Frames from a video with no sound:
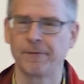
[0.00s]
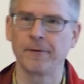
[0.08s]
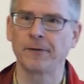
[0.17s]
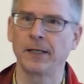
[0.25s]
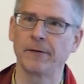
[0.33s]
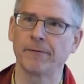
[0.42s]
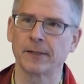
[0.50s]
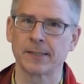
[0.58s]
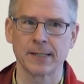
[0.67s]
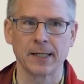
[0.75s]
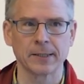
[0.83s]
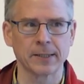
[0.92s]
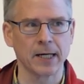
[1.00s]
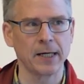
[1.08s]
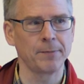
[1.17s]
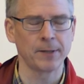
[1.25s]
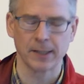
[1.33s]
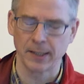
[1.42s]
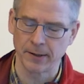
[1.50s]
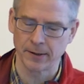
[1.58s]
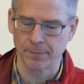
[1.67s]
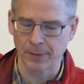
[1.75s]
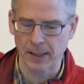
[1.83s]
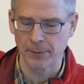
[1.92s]
50 different cell types, at least
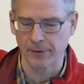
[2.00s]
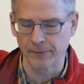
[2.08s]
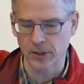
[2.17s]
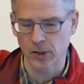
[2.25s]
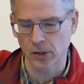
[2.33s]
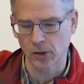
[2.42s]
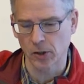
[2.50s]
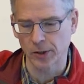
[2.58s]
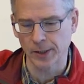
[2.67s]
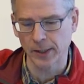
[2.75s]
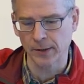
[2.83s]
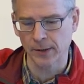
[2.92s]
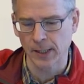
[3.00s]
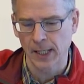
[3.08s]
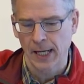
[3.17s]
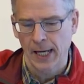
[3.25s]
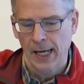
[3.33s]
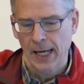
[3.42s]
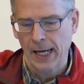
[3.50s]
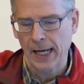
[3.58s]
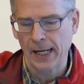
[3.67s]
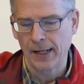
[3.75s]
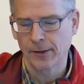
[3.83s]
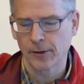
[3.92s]
in primary visual cortex.
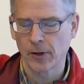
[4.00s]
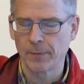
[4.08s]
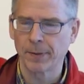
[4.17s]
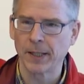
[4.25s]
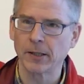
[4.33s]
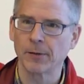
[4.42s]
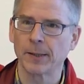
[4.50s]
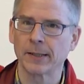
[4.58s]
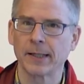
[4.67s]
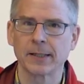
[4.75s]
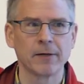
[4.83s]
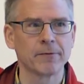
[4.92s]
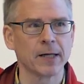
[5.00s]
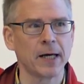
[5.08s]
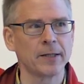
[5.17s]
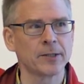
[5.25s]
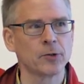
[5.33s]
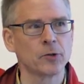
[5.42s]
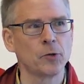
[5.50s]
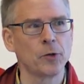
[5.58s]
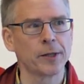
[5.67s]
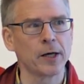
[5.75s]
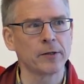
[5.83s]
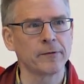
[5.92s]
And so in principle, that gives rise to
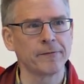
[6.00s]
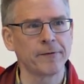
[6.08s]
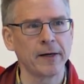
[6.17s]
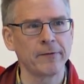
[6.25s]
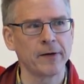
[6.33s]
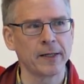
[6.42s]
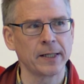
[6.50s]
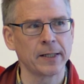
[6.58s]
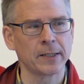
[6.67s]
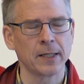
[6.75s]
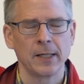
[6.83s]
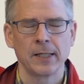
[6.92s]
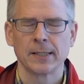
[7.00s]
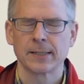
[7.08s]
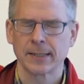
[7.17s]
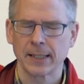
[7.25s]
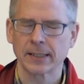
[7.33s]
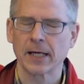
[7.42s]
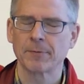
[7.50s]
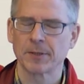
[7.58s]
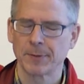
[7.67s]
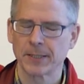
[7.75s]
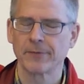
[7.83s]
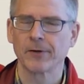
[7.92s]
2,500 cell type
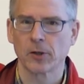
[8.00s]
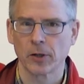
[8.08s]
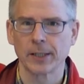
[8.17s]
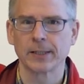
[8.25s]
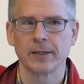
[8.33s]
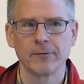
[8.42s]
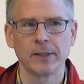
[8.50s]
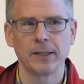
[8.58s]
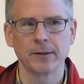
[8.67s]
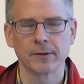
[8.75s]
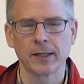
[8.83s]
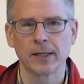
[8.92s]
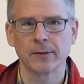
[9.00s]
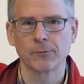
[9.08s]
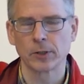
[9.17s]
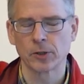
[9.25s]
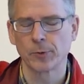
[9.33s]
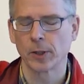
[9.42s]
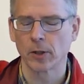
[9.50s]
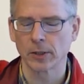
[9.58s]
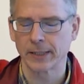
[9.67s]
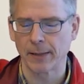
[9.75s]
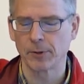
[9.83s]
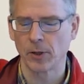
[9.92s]
specific connectivities, right, which we call
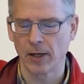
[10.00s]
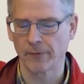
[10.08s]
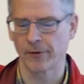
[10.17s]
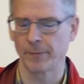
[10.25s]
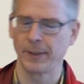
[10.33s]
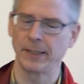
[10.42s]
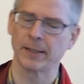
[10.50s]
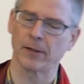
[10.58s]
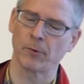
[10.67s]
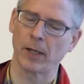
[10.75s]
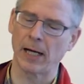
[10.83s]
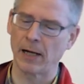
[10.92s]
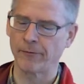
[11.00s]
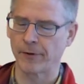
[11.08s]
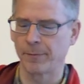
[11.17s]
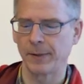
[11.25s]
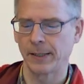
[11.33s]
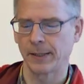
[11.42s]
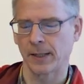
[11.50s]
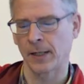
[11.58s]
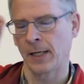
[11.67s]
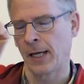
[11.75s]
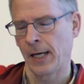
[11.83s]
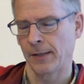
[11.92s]
W alpha beta, where alpha and
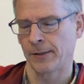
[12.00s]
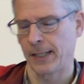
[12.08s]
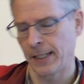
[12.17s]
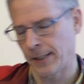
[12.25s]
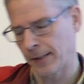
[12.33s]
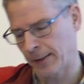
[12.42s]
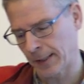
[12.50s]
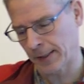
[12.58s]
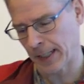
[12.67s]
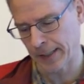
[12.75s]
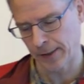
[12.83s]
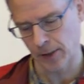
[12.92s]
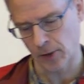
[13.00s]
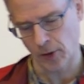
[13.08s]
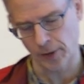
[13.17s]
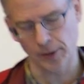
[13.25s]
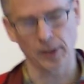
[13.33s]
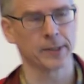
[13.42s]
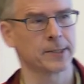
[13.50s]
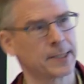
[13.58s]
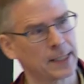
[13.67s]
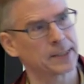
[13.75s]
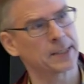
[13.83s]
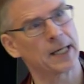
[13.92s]
beta is an index that runs across all the
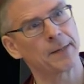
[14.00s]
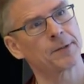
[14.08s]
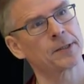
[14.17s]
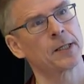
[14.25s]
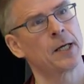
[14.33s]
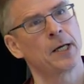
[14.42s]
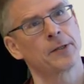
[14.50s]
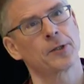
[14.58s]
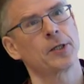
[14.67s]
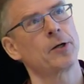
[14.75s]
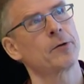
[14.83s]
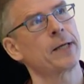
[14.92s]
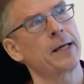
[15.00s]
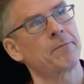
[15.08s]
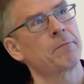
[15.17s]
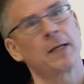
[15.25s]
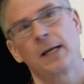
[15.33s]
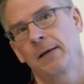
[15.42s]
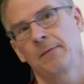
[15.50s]
cell types. So you know there are